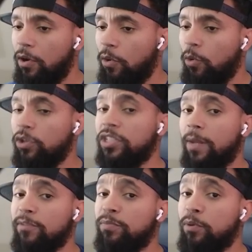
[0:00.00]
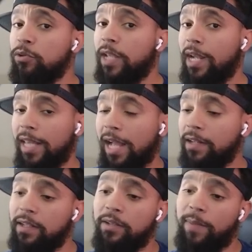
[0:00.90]
or something spooked the hell out of
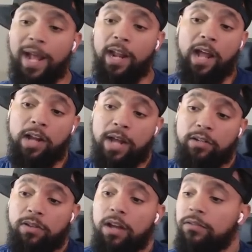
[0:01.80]
him. I don't know.